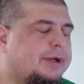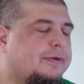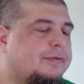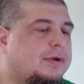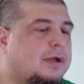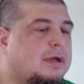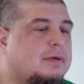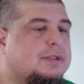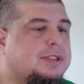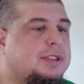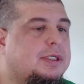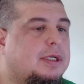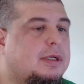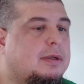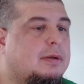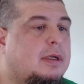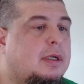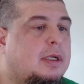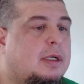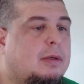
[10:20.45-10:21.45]
If you haven't seen it,
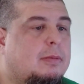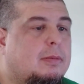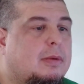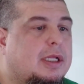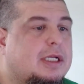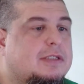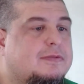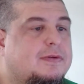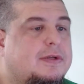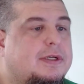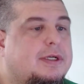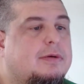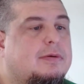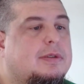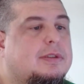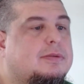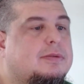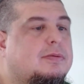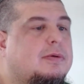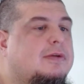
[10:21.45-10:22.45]
my last video
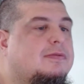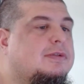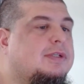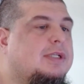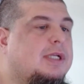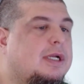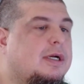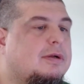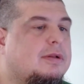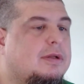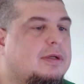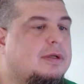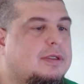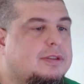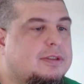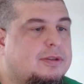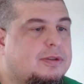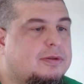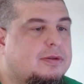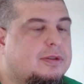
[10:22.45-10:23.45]
was where Santa Claus
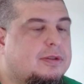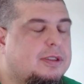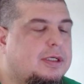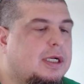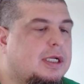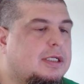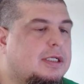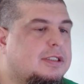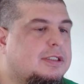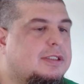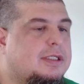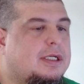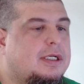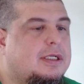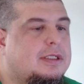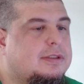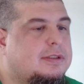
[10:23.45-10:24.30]
nuked the United States,